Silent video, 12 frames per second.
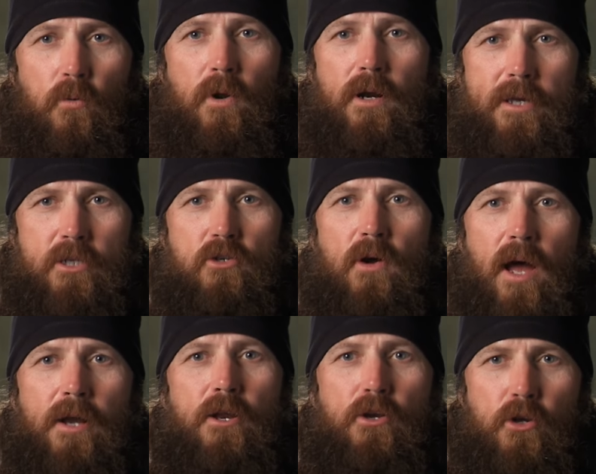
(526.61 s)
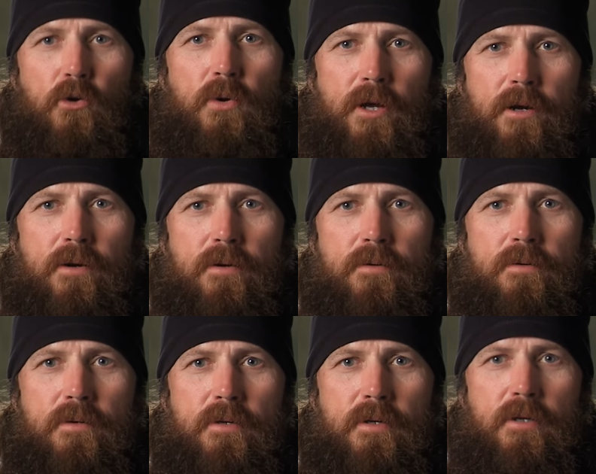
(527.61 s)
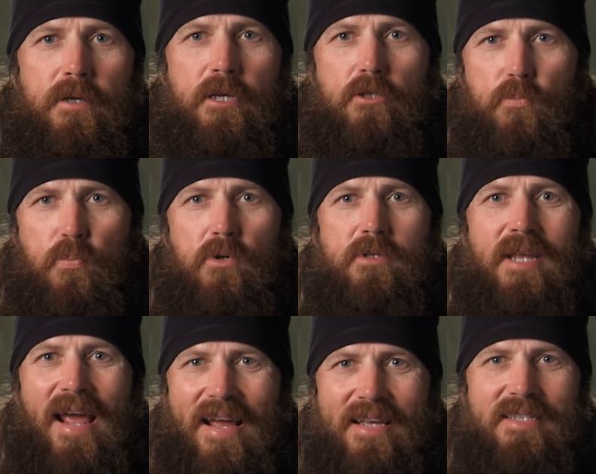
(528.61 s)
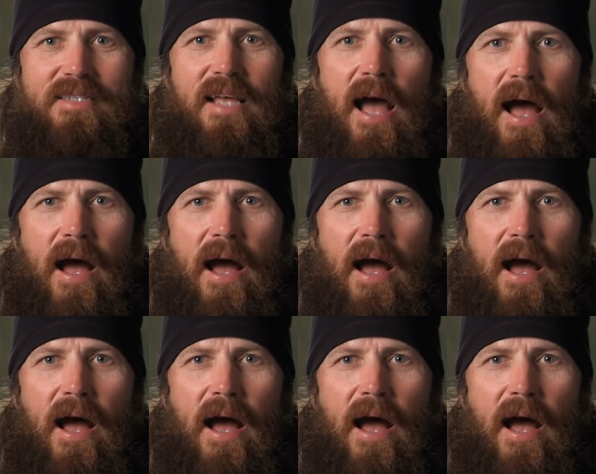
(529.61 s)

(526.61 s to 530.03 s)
really trying to do here is protect Si